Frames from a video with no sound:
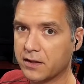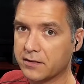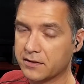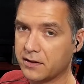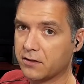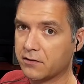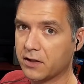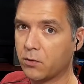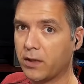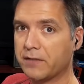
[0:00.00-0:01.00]
instead of
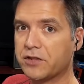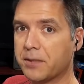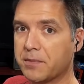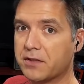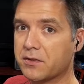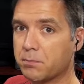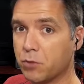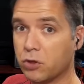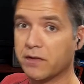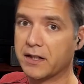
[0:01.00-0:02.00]
a wave shape that's
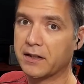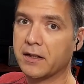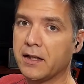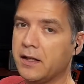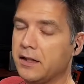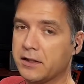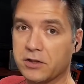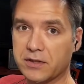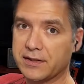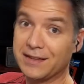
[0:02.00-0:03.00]
moving, it's
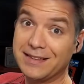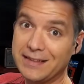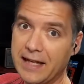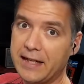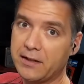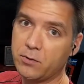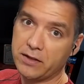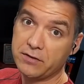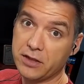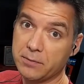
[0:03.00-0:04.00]
just a static
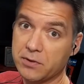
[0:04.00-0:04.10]
wave shape.